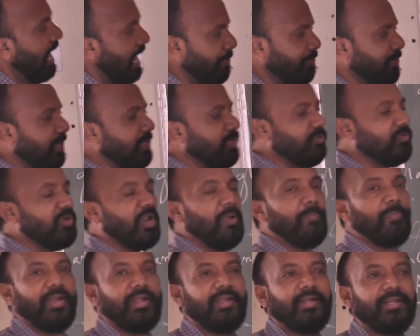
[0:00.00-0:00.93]
After that what
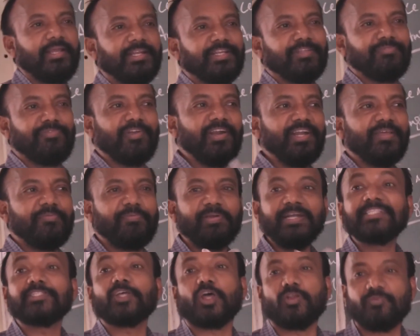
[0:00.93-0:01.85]
happened, different
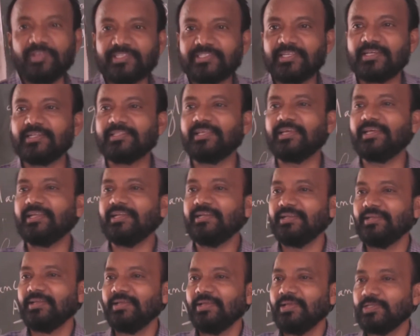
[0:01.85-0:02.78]
different surfaces are there,
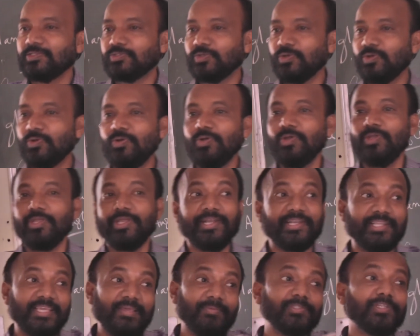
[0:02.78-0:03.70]
so, it
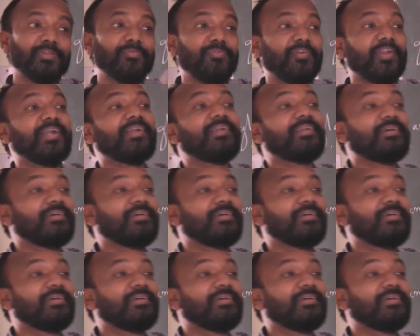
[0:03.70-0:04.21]
gives different